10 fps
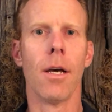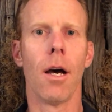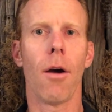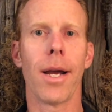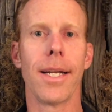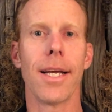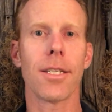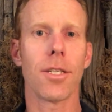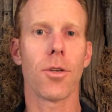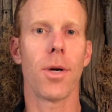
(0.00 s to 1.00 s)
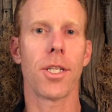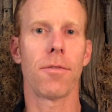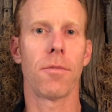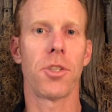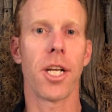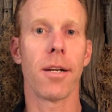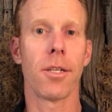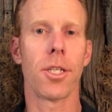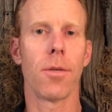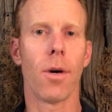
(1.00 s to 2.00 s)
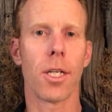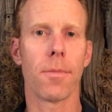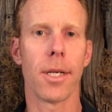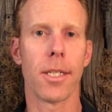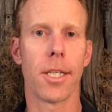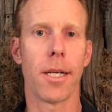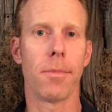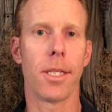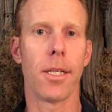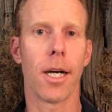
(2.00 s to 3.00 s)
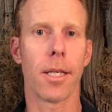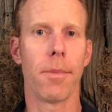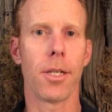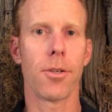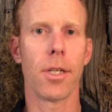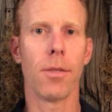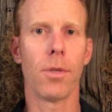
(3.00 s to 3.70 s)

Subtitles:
All right, next is a question from Sharon. She watched my JMT documentary,